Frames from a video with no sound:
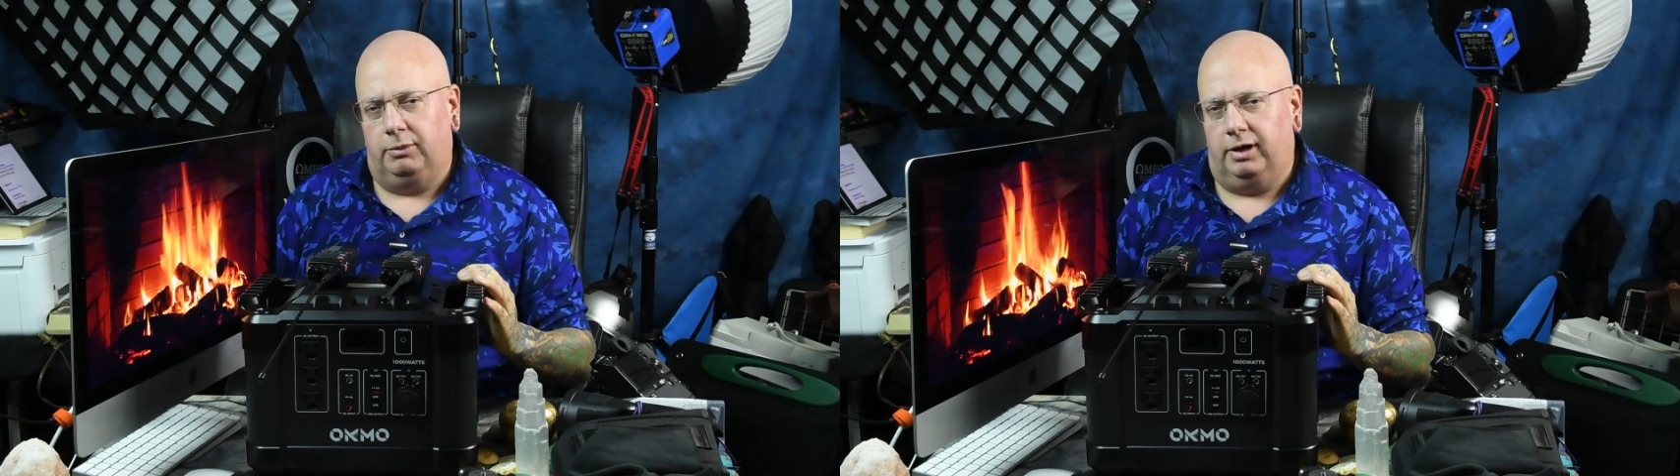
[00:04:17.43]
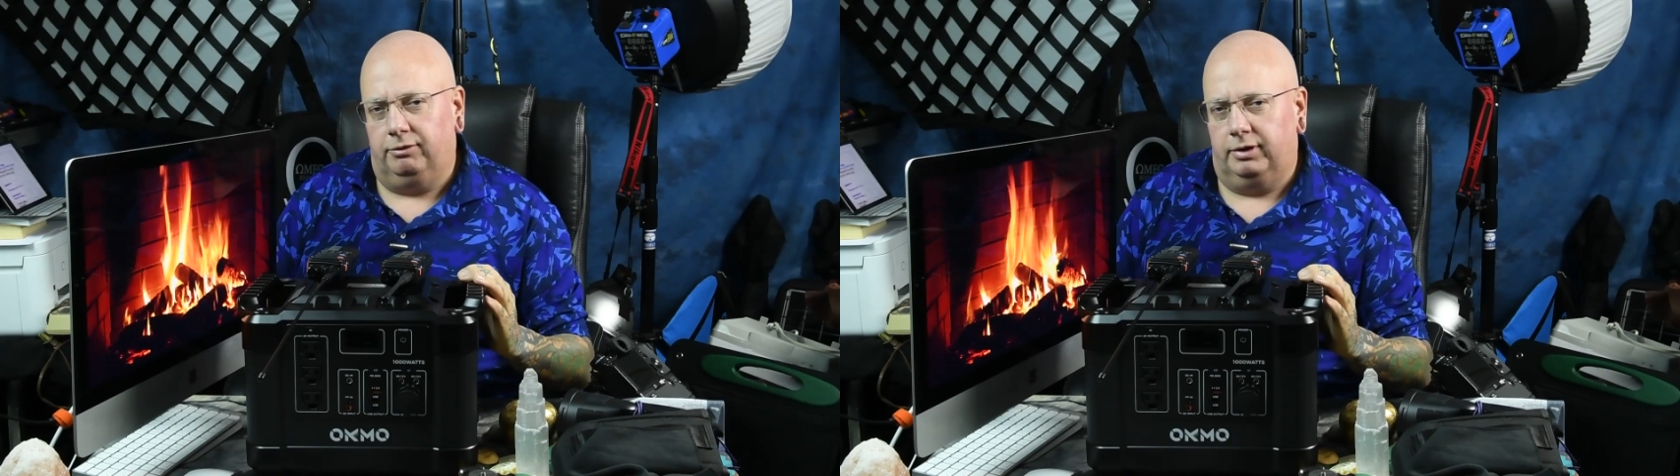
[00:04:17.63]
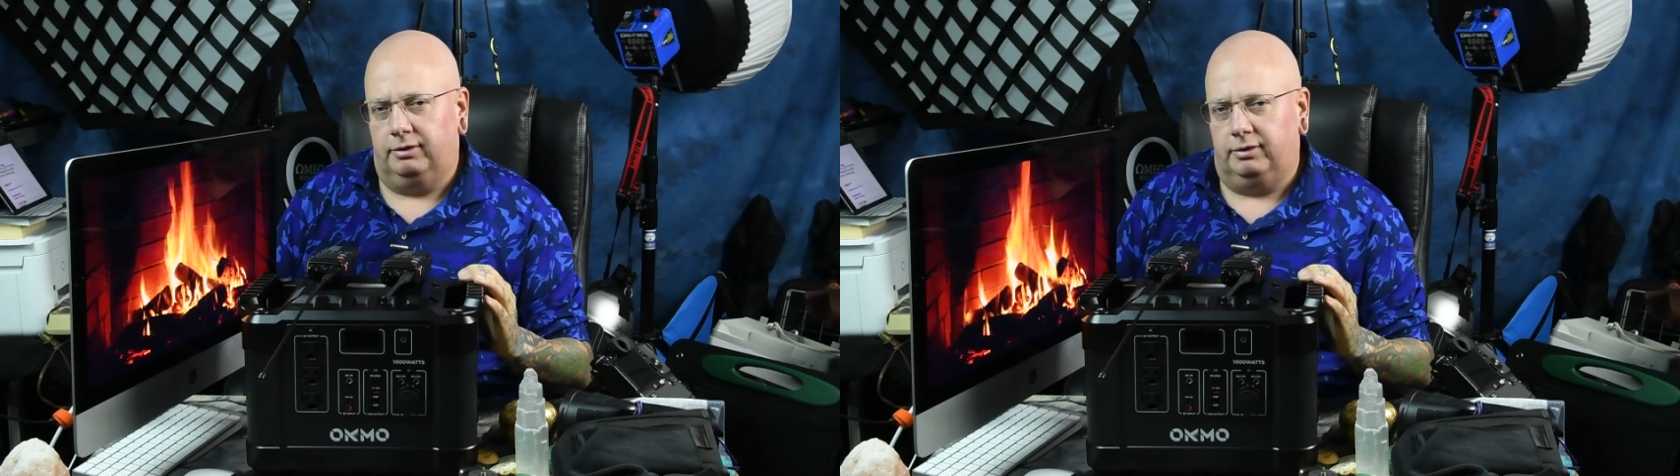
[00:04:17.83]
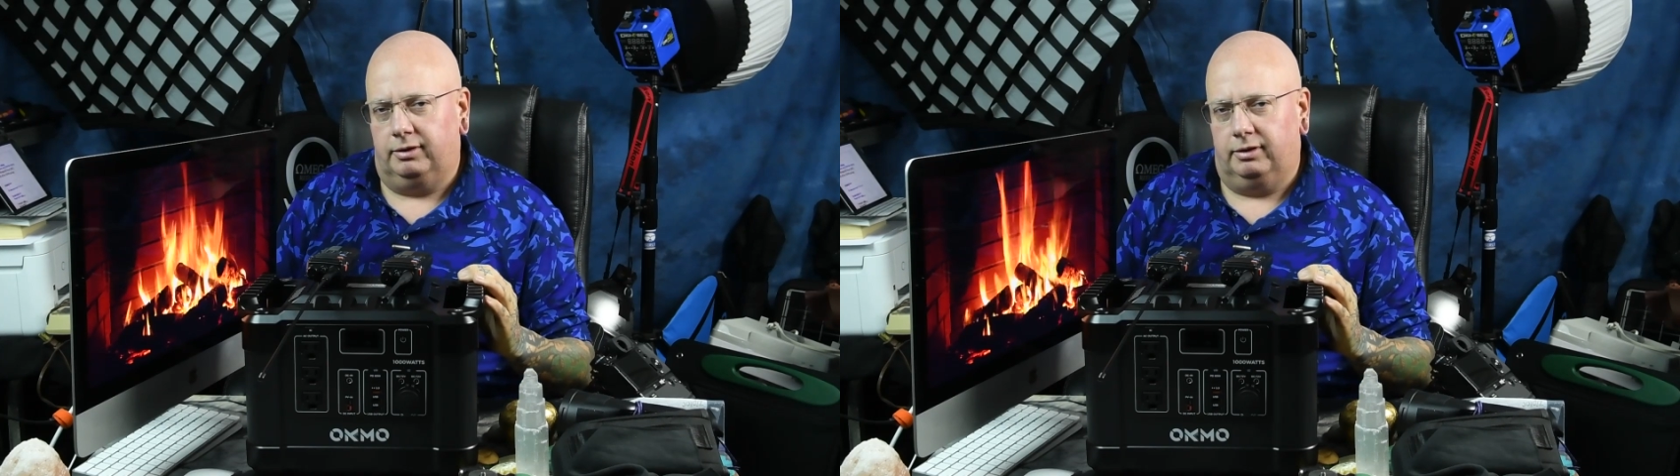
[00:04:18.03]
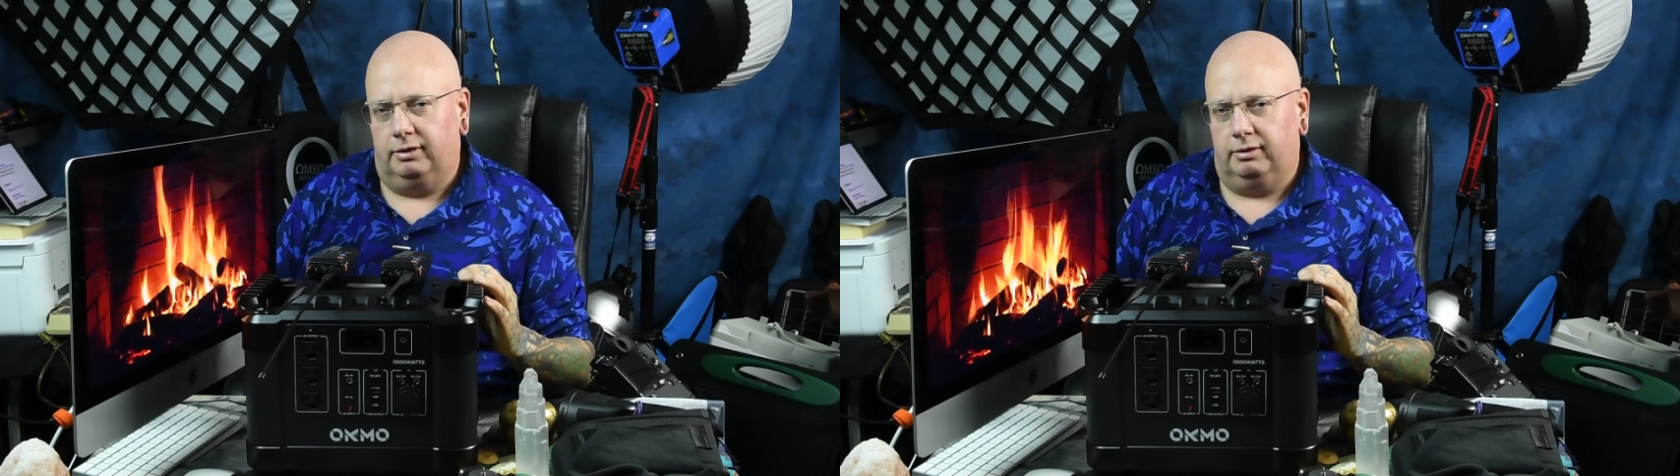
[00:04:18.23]
moderate
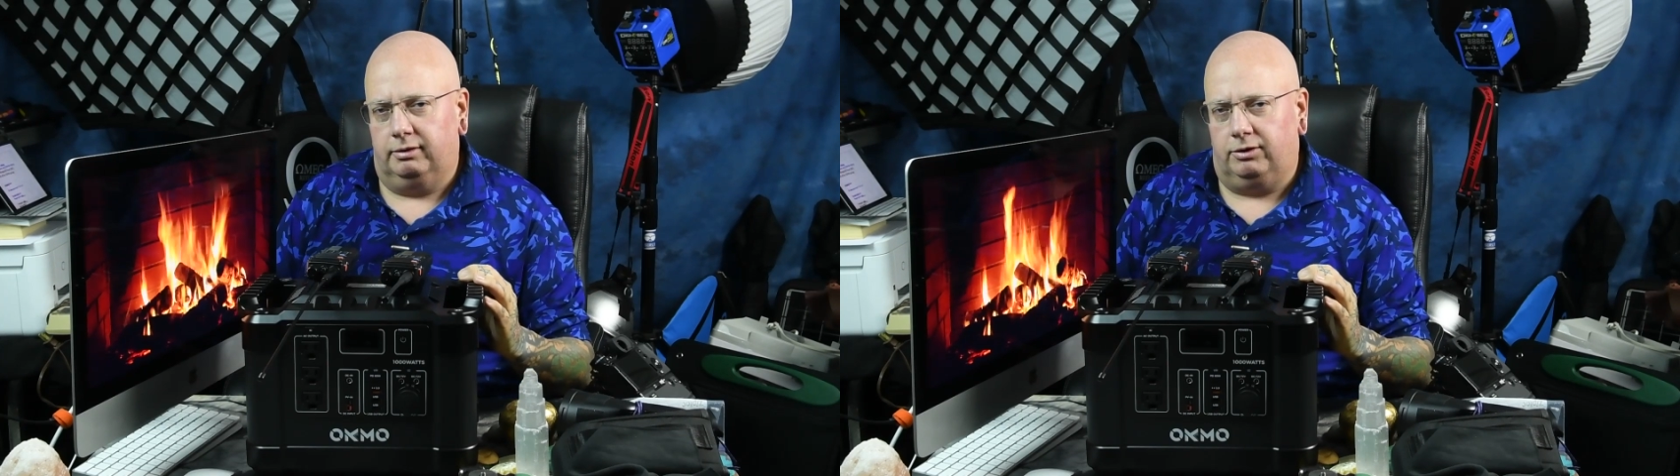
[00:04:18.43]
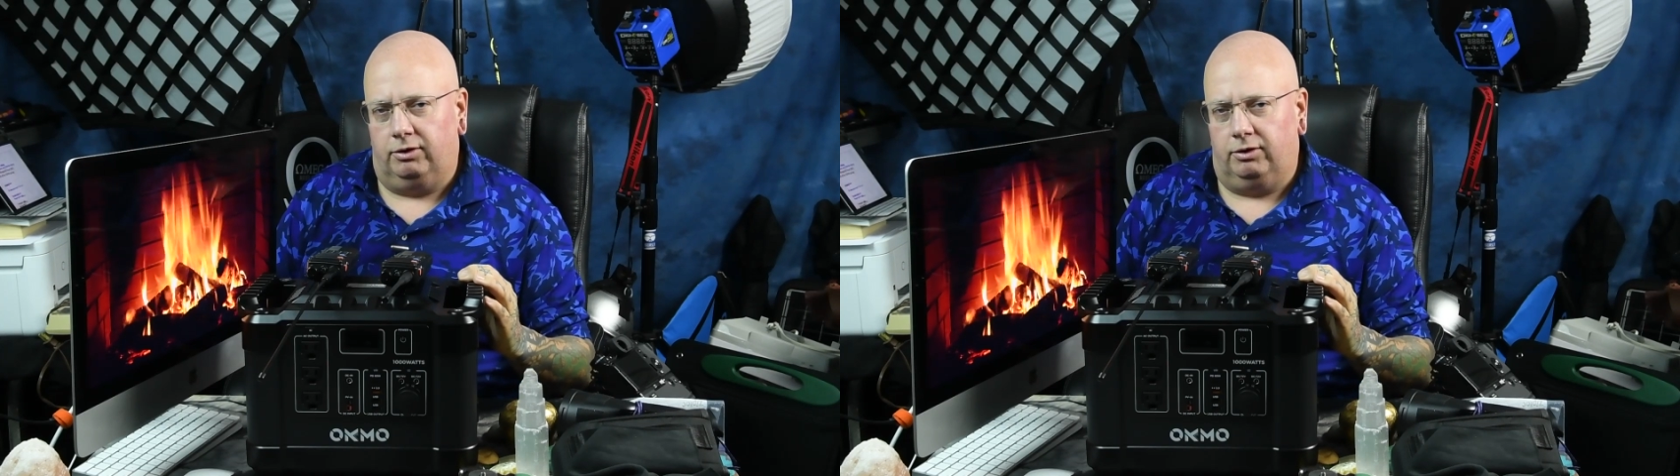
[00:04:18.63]
uh,